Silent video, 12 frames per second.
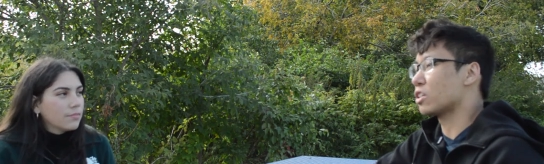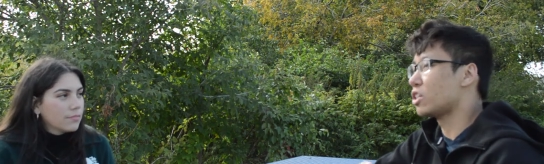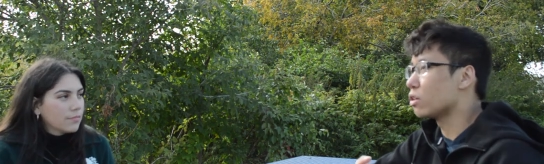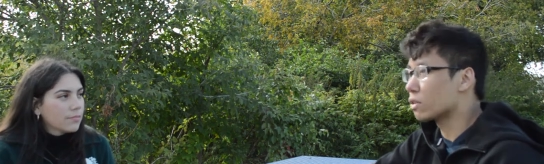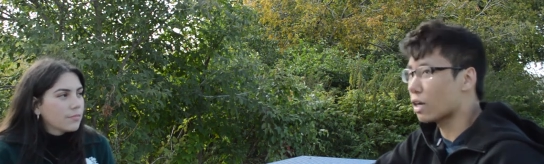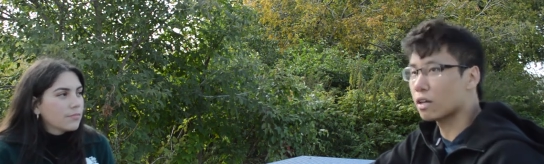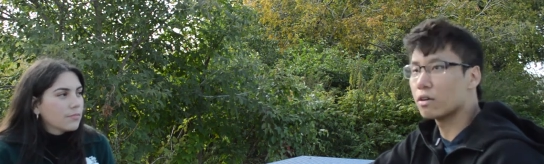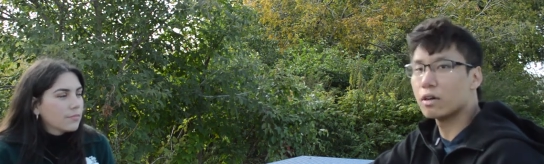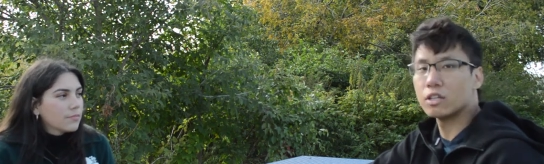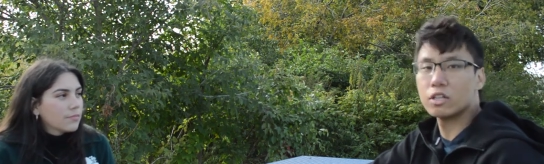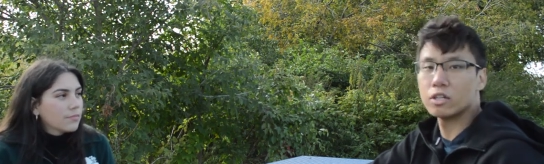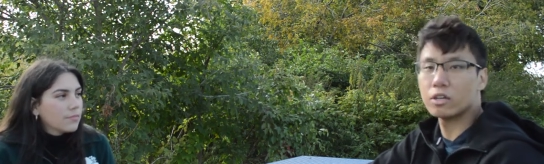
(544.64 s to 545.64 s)
Speaker 1: like
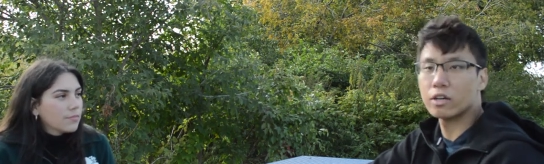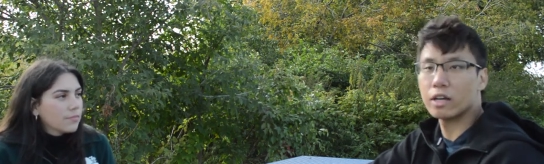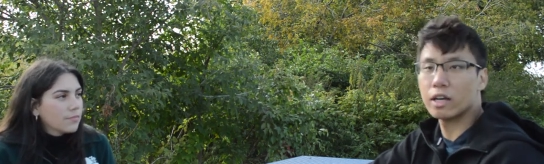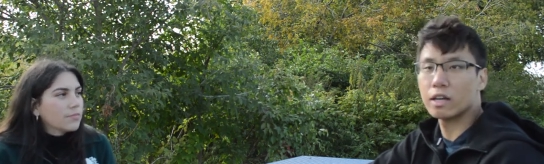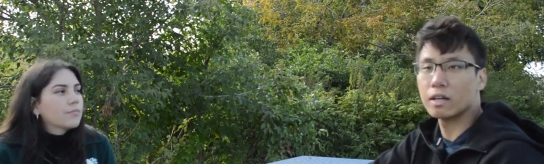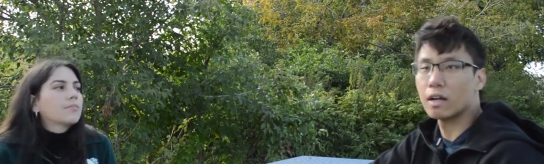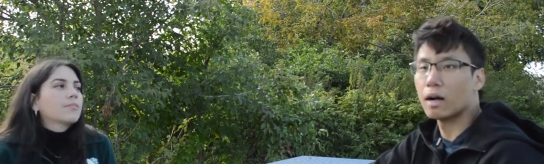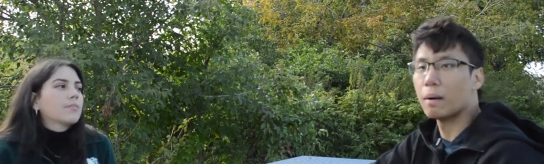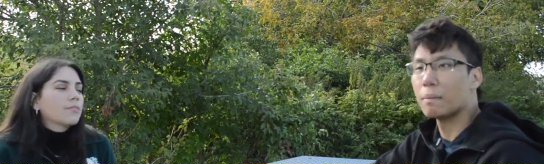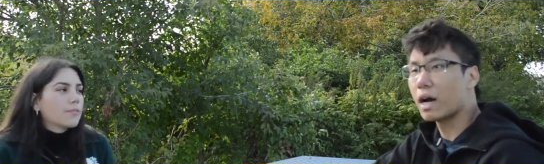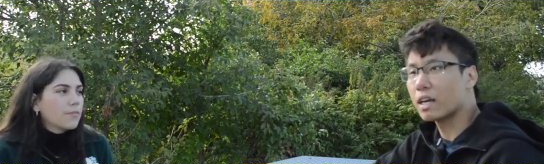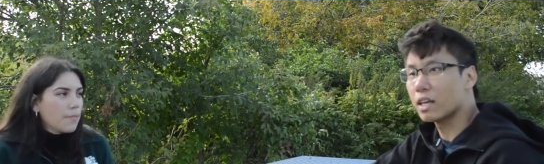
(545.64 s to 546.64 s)
geotechnical engineering,
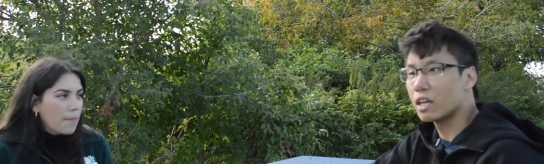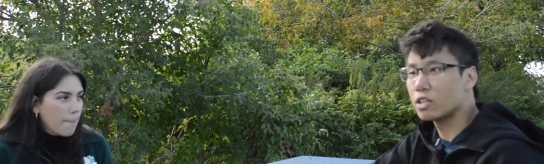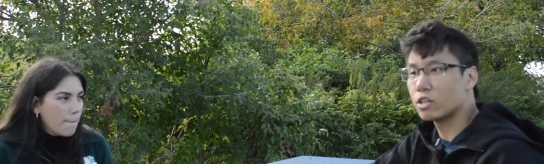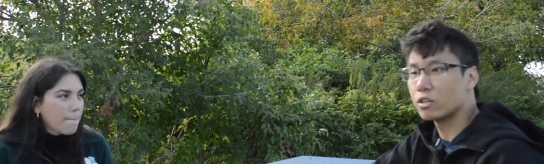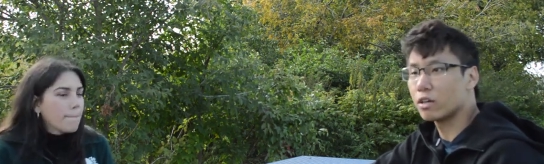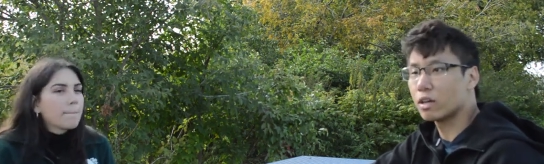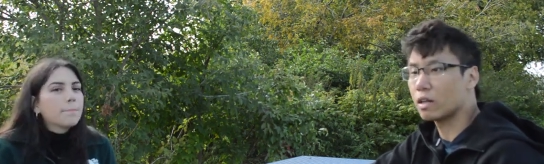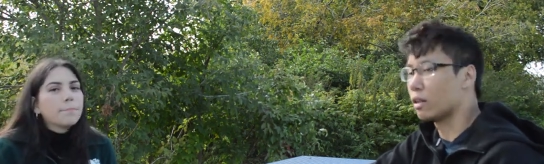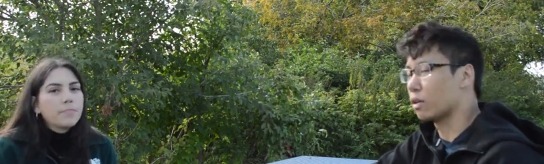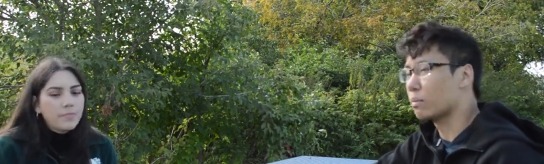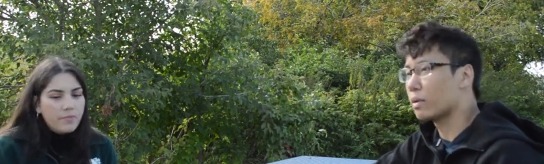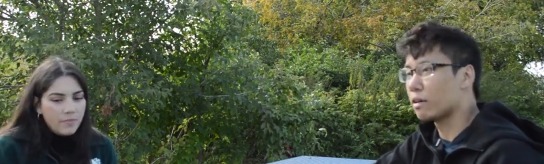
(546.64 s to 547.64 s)
mining engineering, a
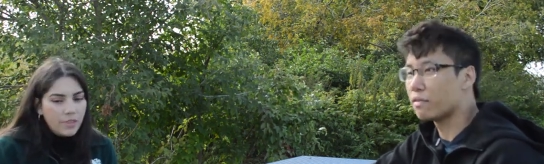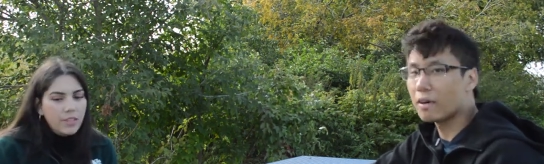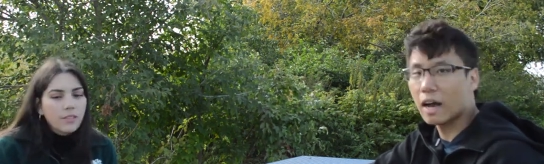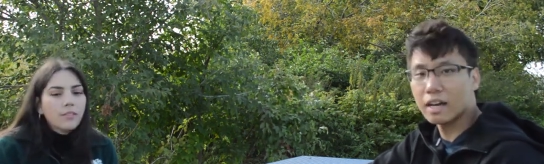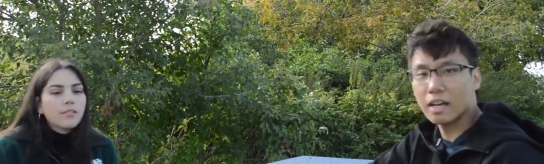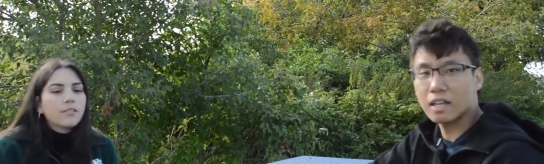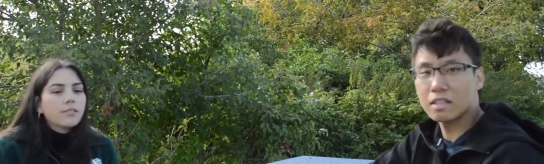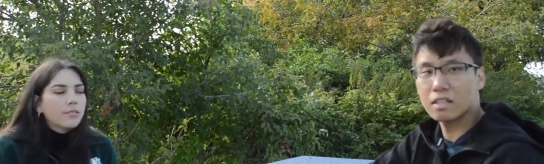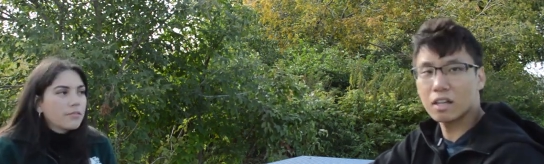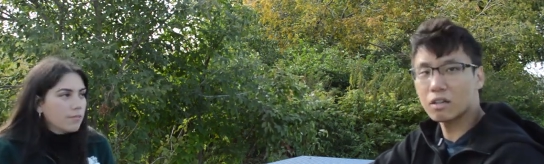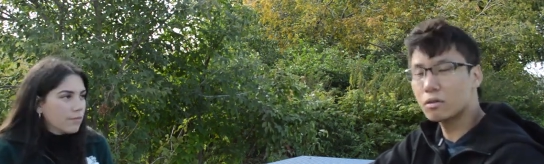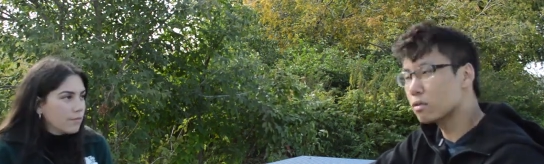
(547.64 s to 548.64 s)
little bit of finance
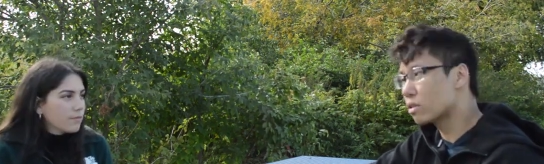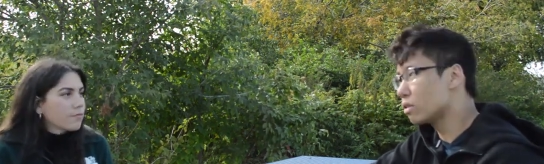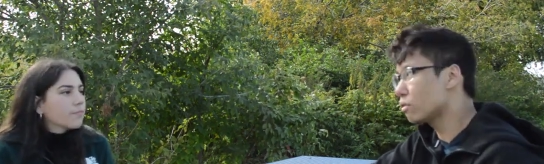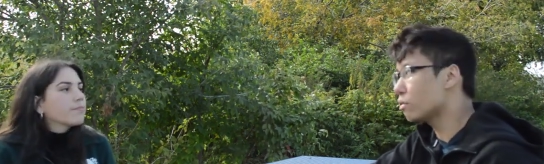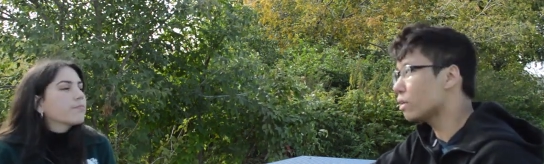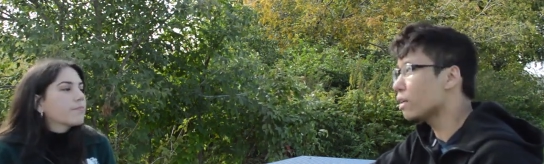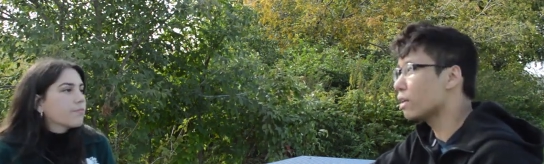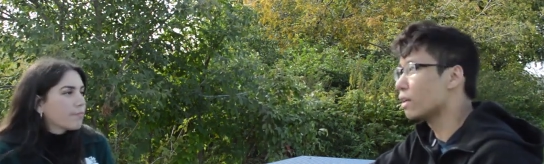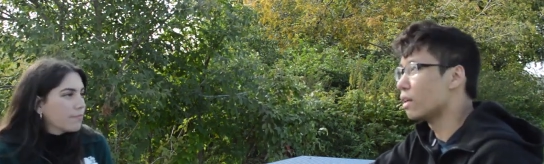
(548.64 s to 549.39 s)
that goes into it.